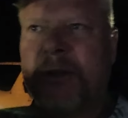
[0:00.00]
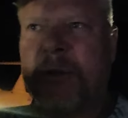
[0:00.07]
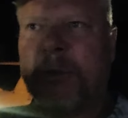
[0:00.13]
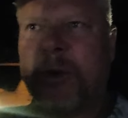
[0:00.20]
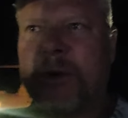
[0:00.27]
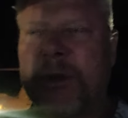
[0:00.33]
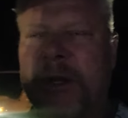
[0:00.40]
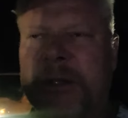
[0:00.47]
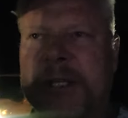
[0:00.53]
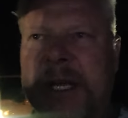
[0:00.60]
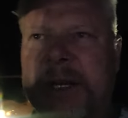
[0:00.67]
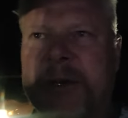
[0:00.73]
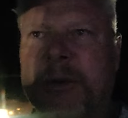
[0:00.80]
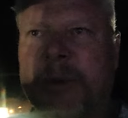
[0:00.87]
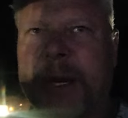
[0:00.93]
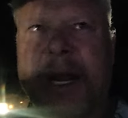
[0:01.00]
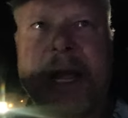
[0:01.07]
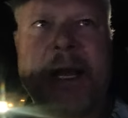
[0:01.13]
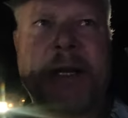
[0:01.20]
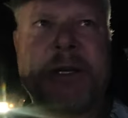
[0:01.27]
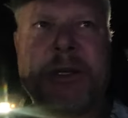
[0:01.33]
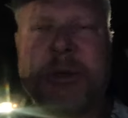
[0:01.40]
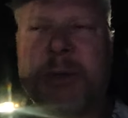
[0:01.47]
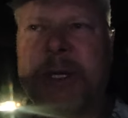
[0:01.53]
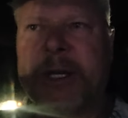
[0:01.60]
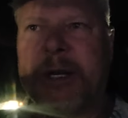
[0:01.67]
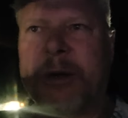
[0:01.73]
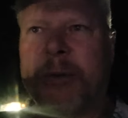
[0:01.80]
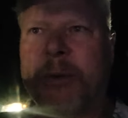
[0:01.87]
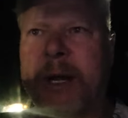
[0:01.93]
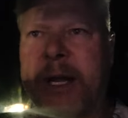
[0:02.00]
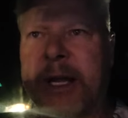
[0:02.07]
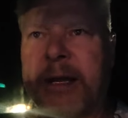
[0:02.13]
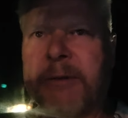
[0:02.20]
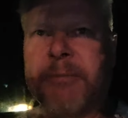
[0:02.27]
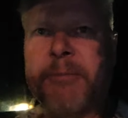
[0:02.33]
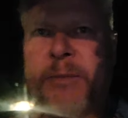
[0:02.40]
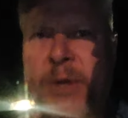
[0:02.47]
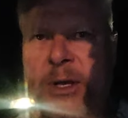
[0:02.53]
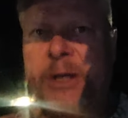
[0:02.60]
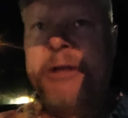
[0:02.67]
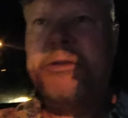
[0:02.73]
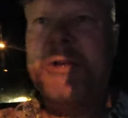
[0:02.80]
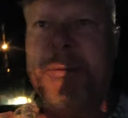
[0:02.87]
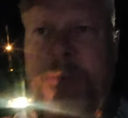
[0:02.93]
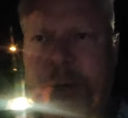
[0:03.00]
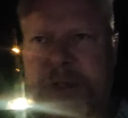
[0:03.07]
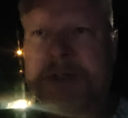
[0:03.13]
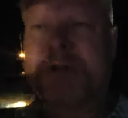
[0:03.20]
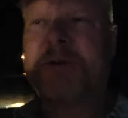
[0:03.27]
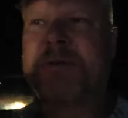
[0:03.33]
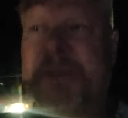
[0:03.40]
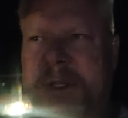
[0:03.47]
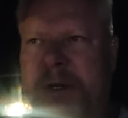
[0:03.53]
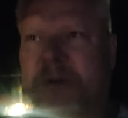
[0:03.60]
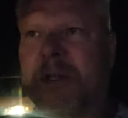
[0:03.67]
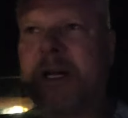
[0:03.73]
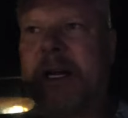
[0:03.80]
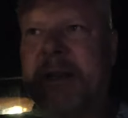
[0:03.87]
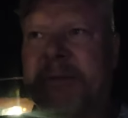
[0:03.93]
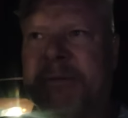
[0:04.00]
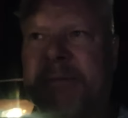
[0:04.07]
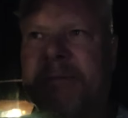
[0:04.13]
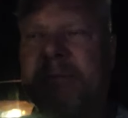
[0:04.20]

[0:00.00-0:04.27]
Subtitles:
the more they'll tend to react to it in a way that preserves their life